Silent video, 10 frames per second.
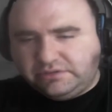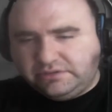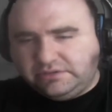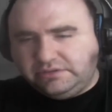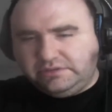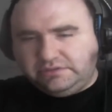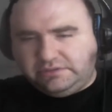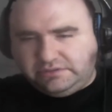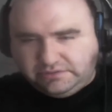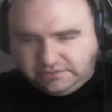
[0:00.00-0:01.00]

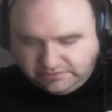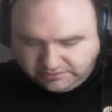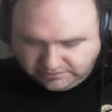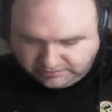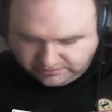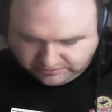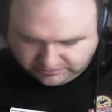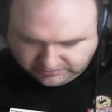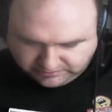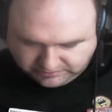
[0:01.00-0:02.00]

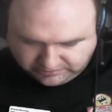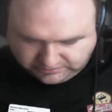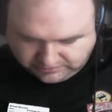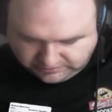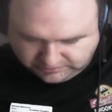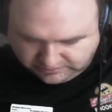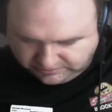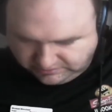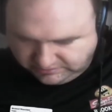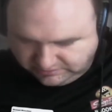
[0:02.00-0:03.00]

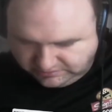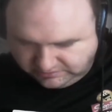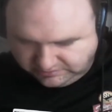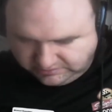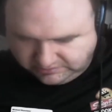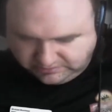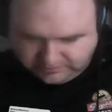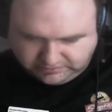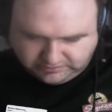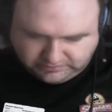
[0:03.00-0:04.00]

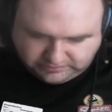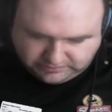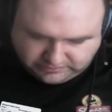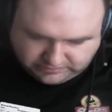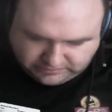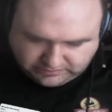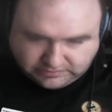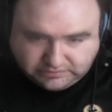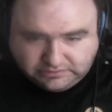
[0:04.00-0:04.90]
(no one is talking)